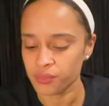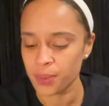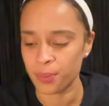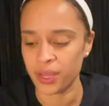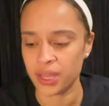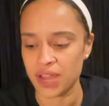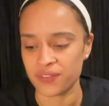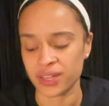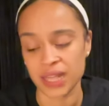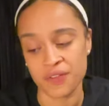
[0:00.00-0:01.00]
But I
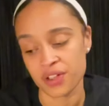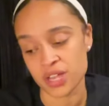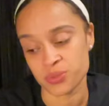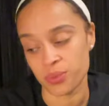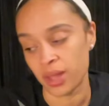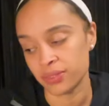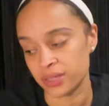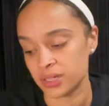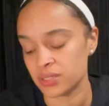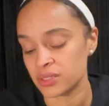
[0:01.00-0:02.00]
feel like a lot of you guys want
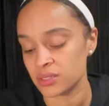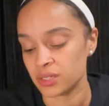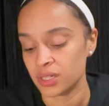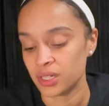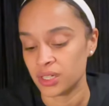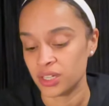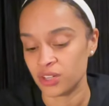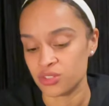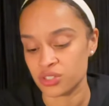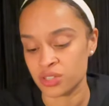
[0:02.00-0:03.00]
this. You
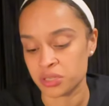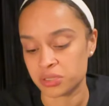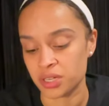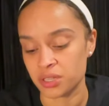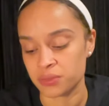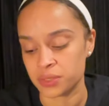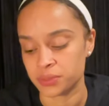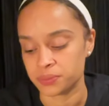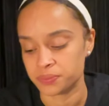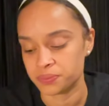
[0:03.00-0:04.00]
know, just start cleaning the
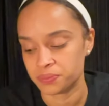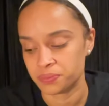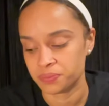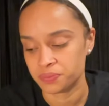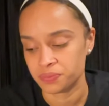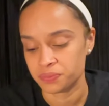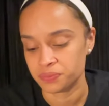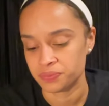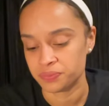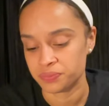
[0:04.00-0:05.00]
room.
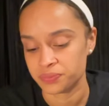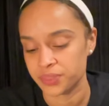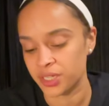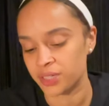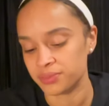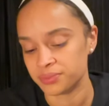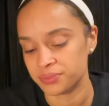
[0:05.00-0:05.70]
You know?